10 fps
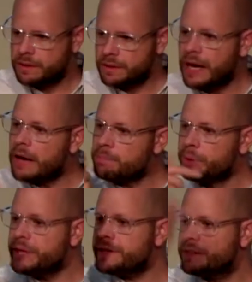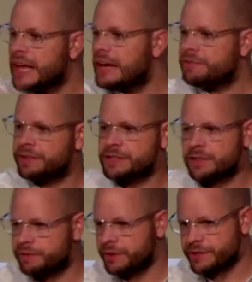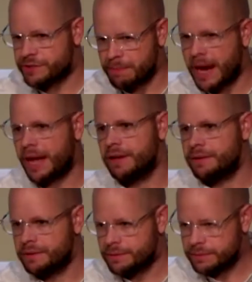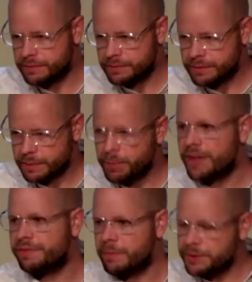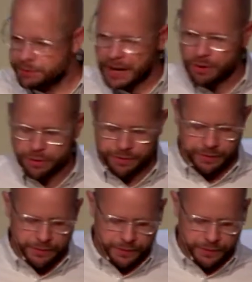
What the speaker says: God breathed life into the first man, the breath from his mouth.